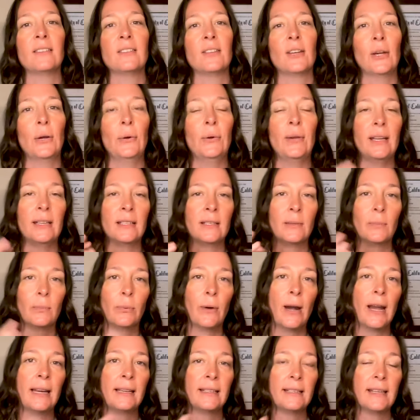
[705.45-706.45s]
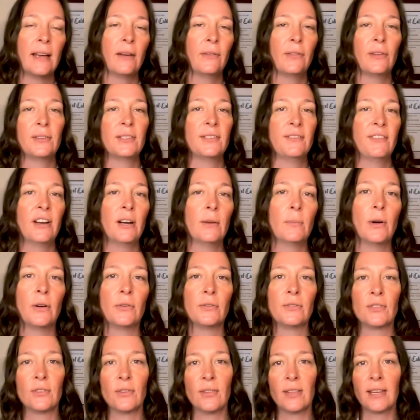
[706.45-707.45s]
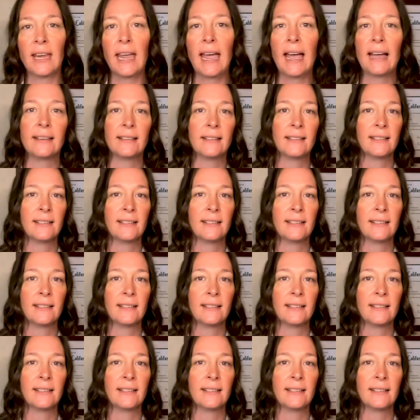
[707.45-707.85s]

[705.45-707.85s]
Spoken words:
So you need to break down those pheromones so the cat